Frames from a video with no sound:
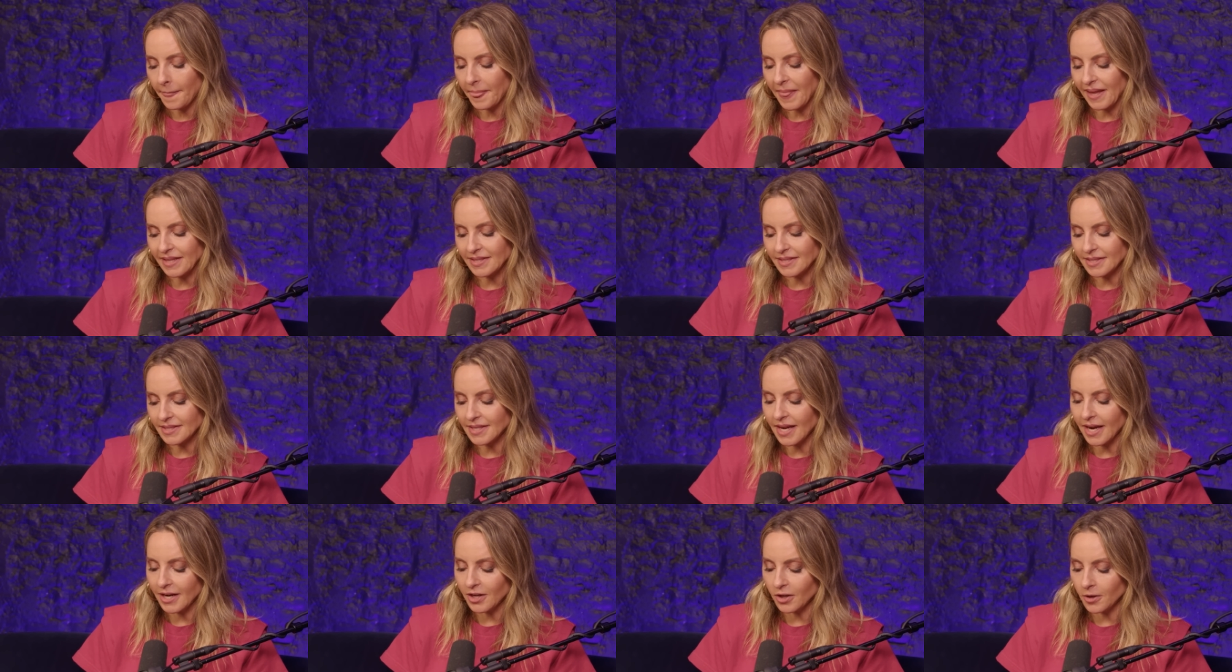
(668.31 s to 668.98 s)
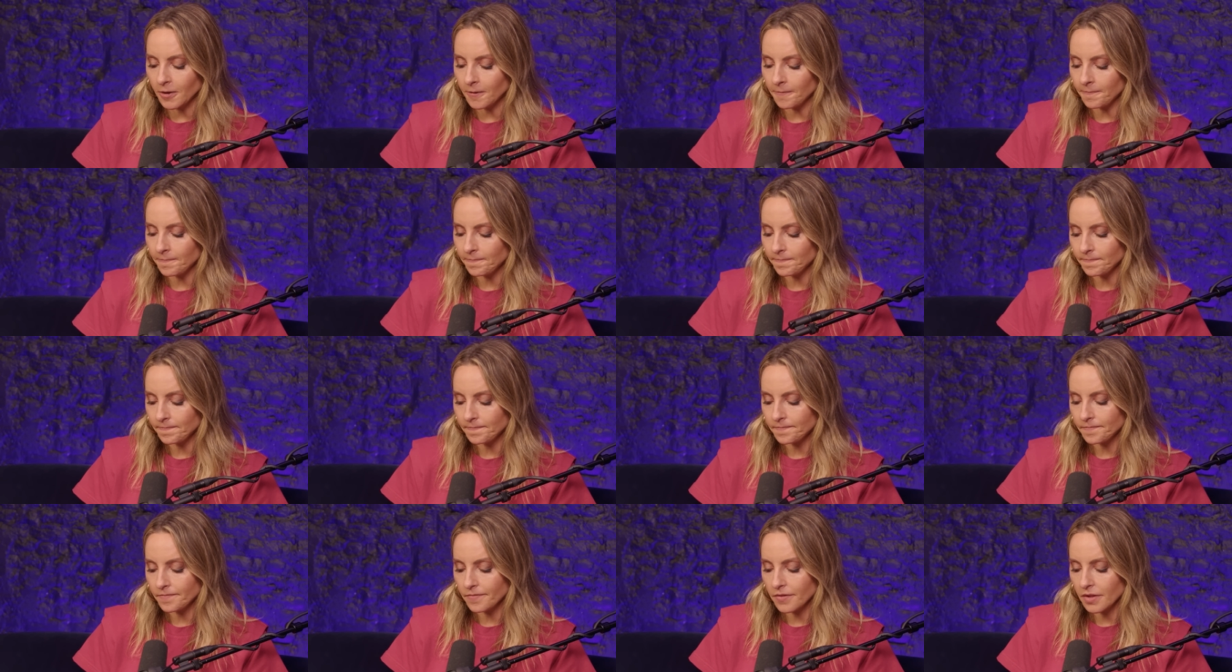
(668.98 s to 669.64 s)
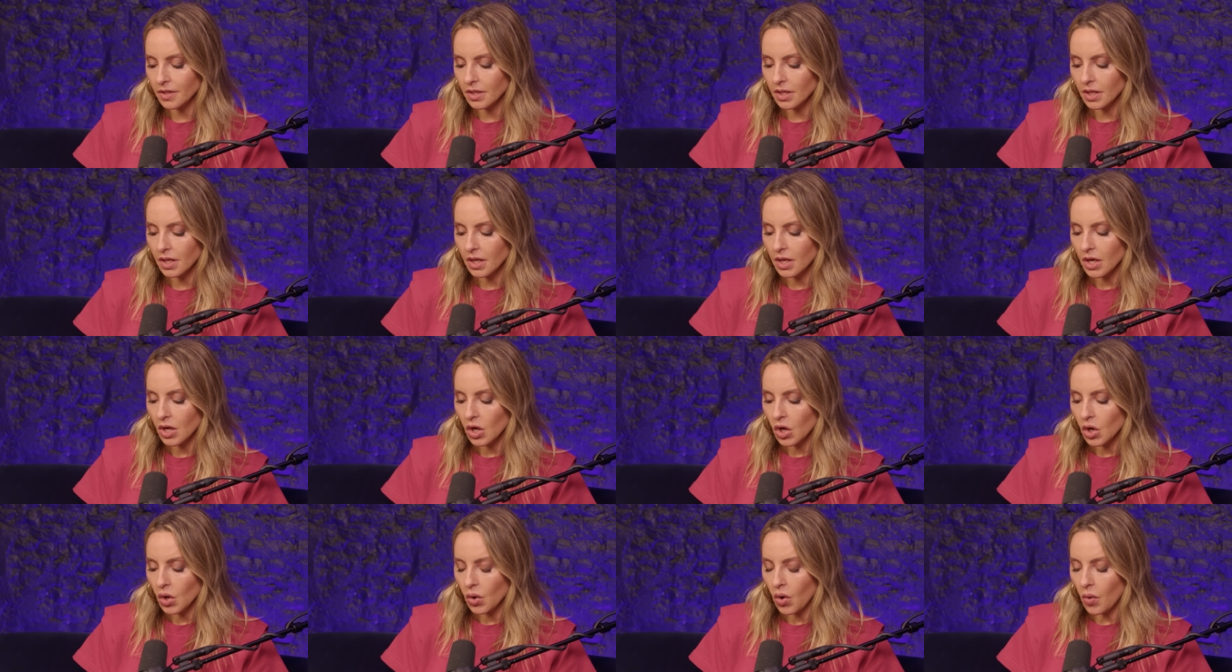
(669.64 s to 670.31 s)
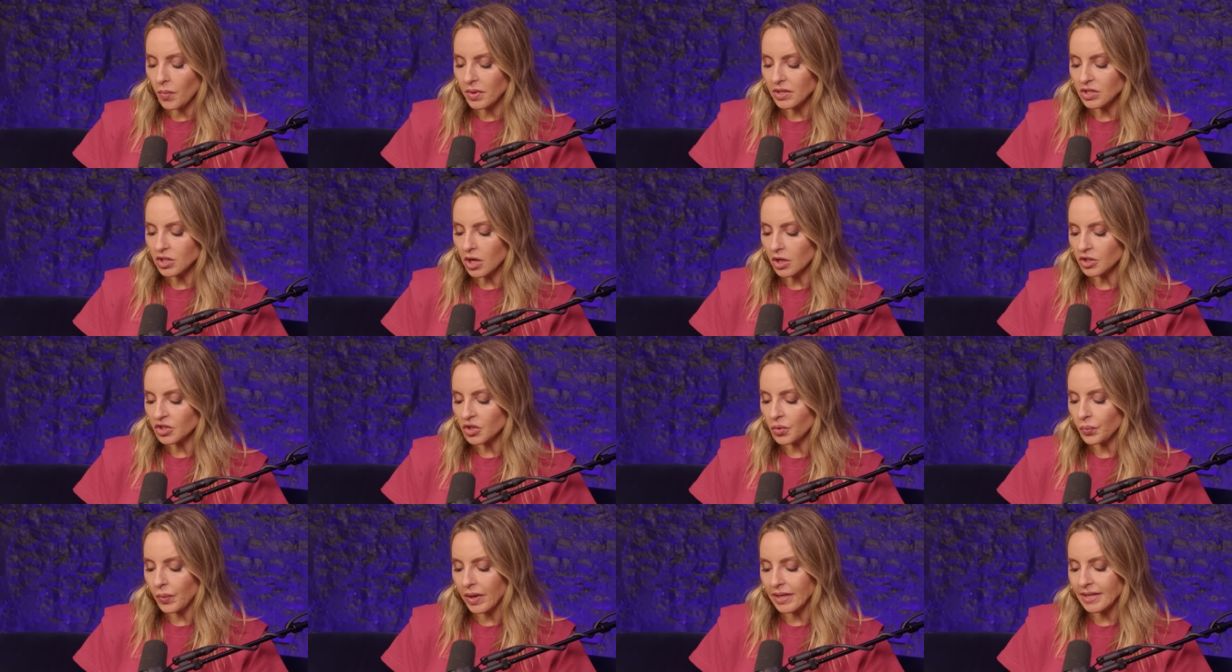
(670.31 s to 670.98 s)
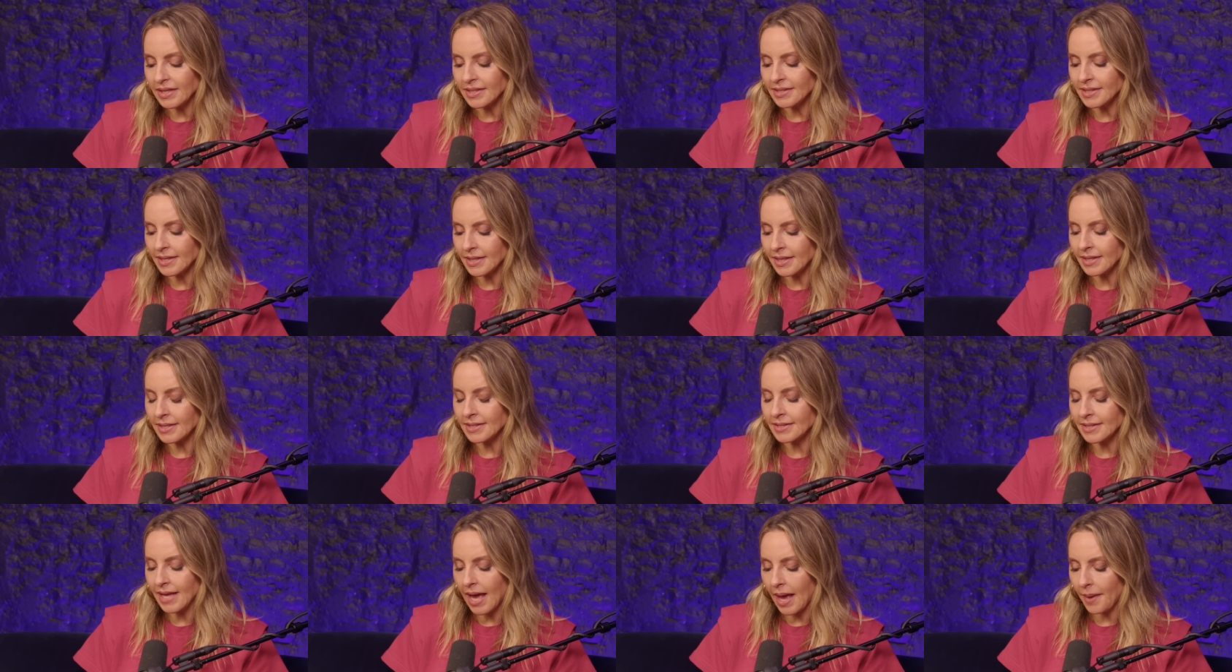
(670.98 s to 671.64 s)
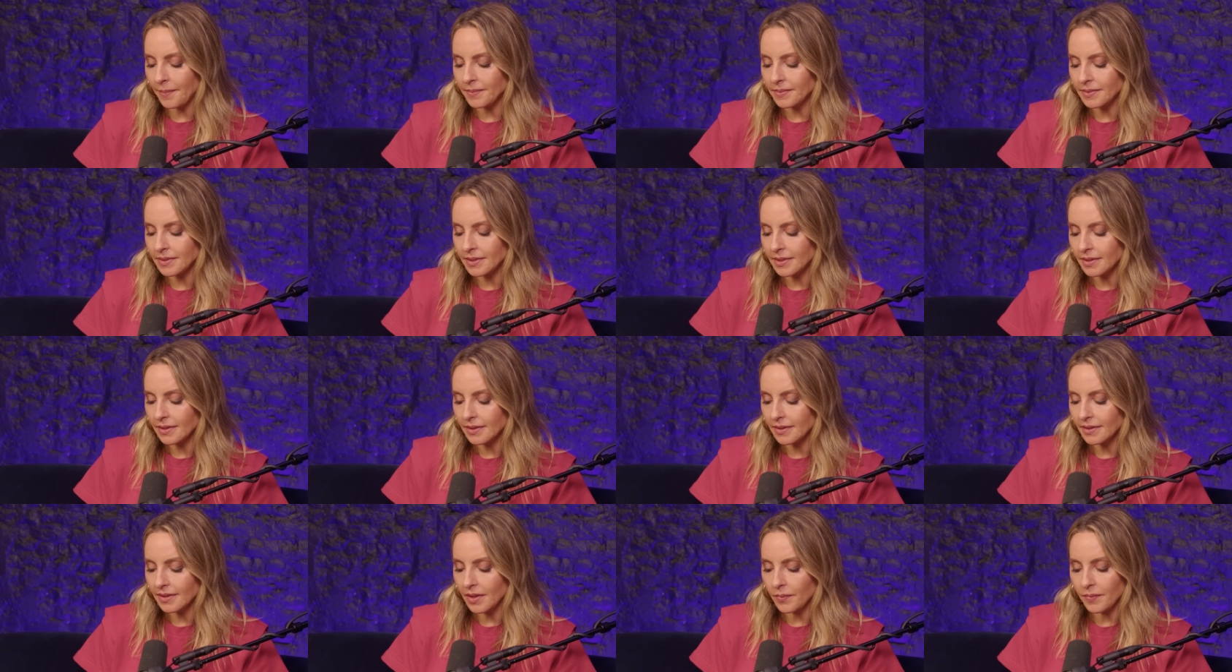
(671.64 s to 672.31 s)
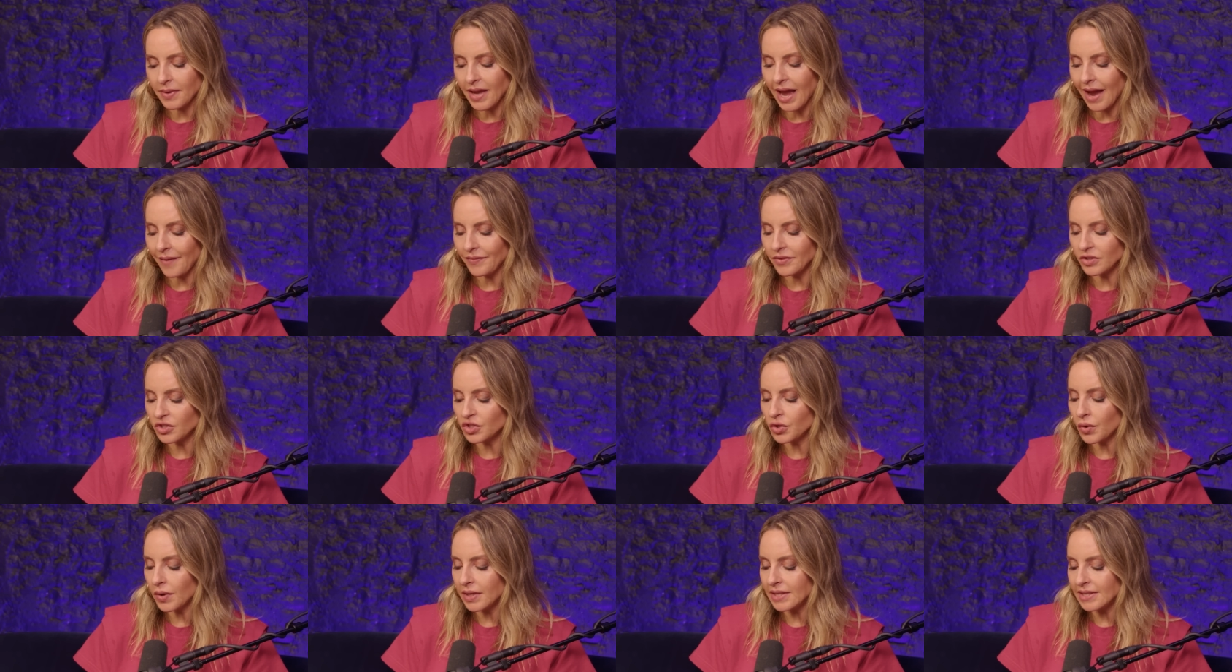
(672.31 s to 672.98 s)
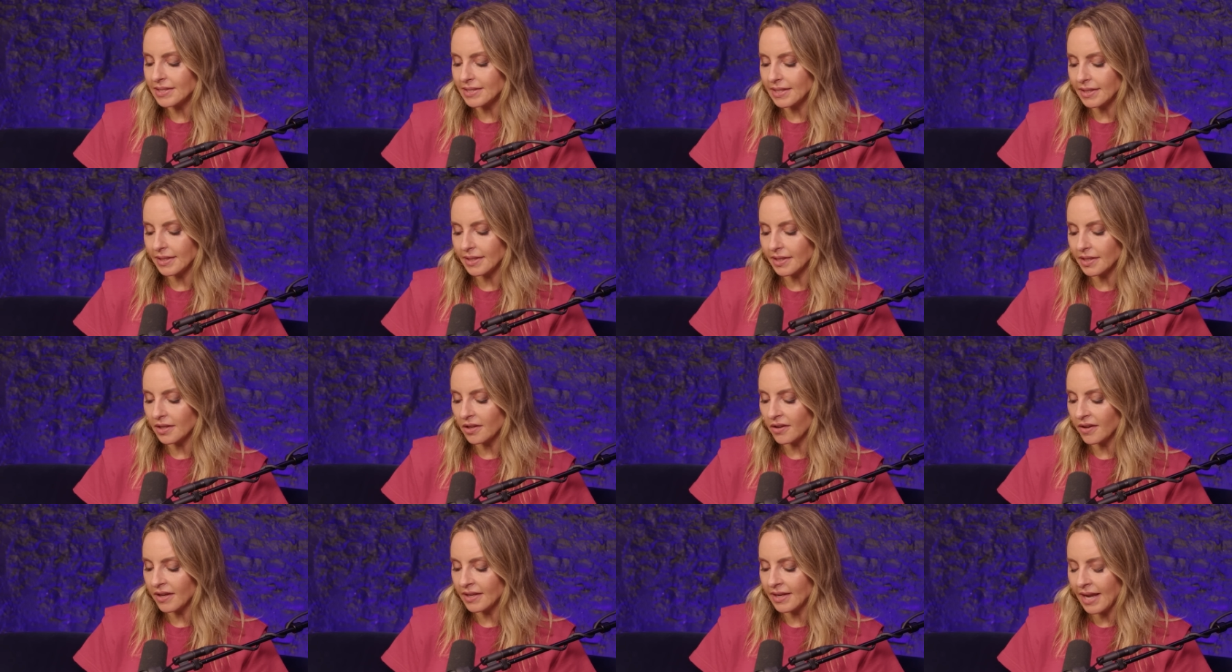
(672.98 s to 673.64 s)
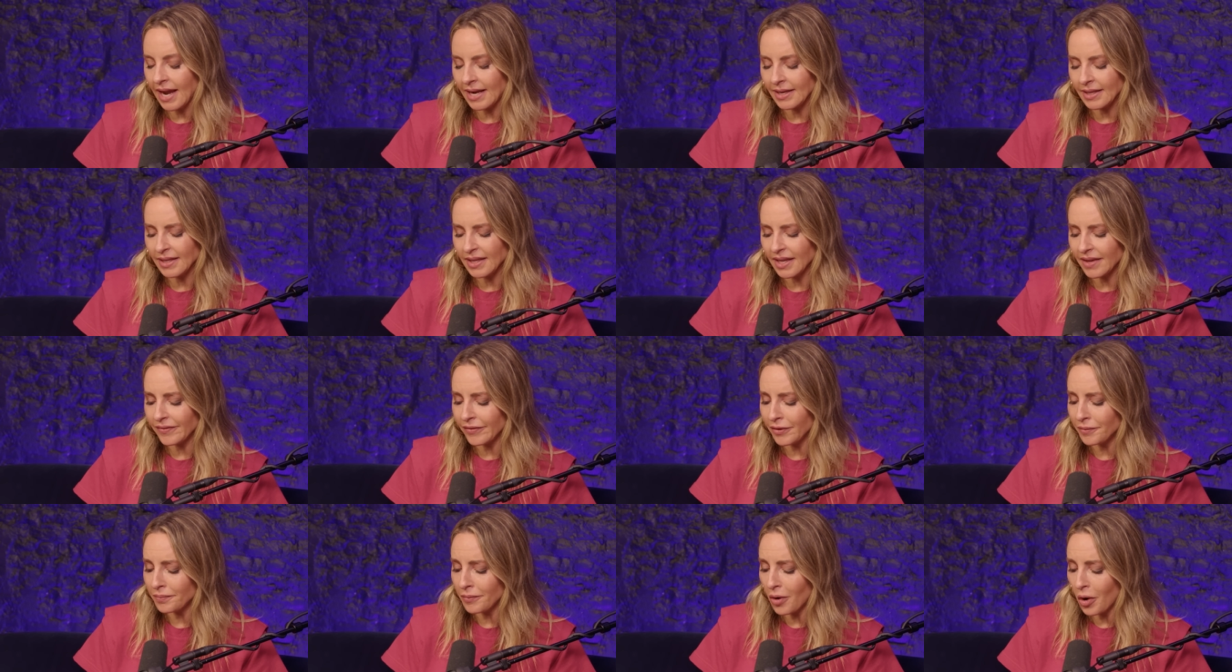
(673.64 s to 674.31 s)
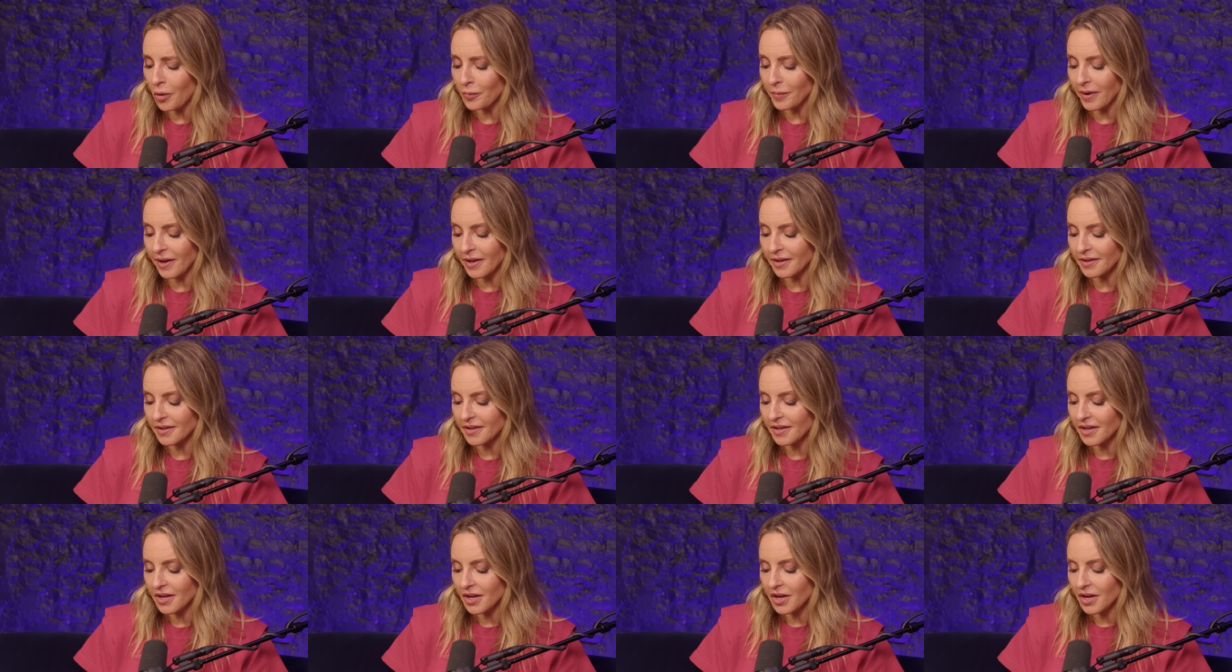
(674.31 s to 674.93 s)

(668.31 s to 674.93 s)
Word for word: That's the title. When we start to witness and accept that we have the choice to heal in any given moment,